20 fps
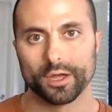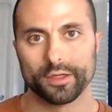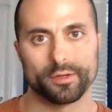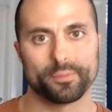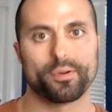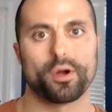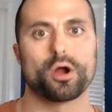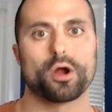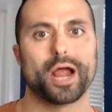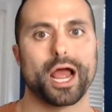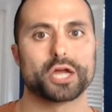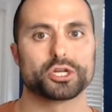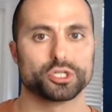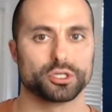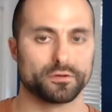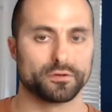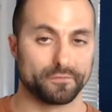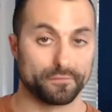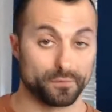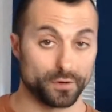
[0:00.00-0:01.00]
the part
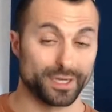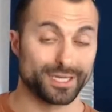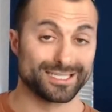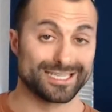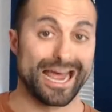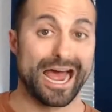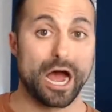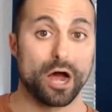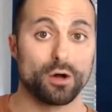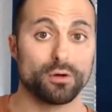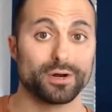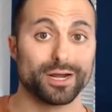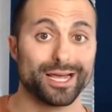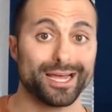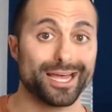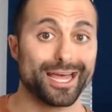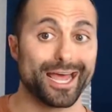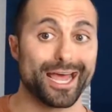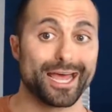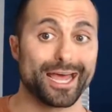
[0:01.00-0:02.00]
actually freaks out
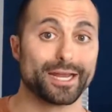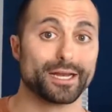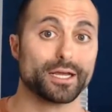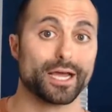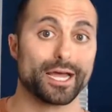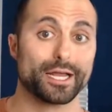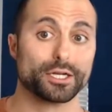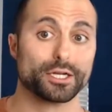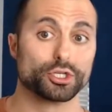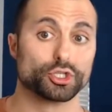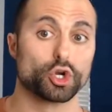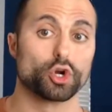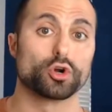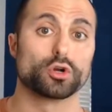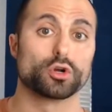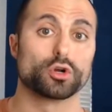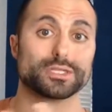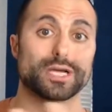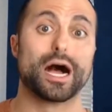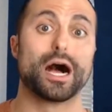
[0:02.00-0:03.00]
and and
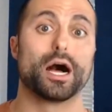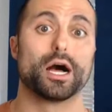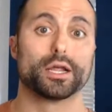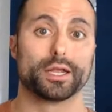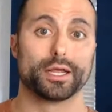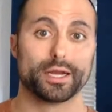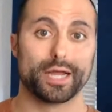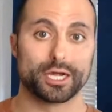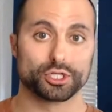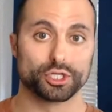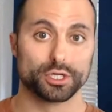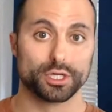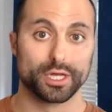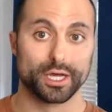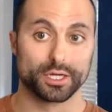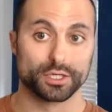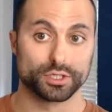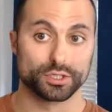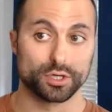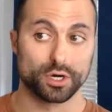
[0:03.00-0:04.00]
turns on and actually
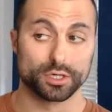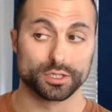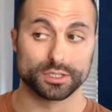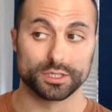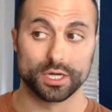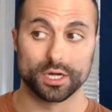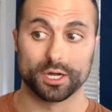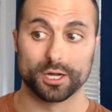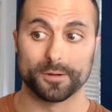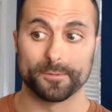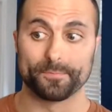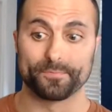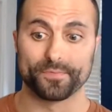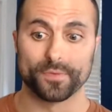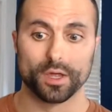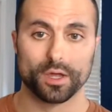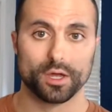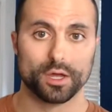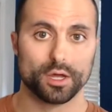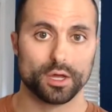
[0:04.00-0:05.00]
like starts
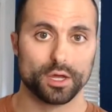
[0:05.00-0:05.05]
um,